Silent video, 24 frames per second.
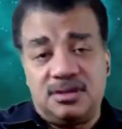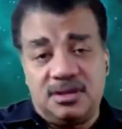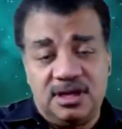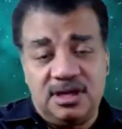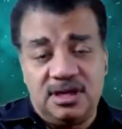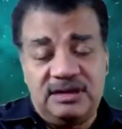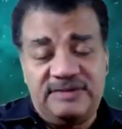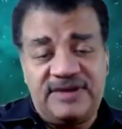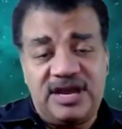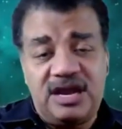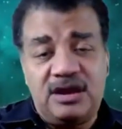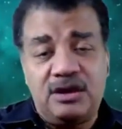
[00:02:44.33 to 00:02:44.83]

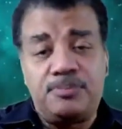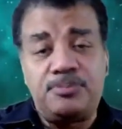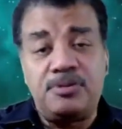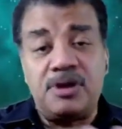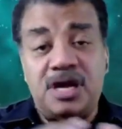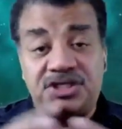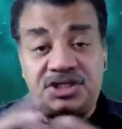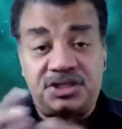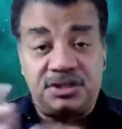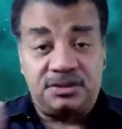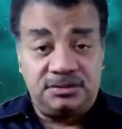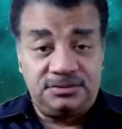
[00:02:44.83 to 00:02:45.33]
of air
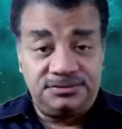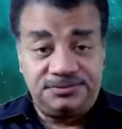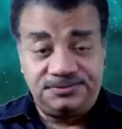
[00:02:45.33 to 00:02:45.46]
pressure.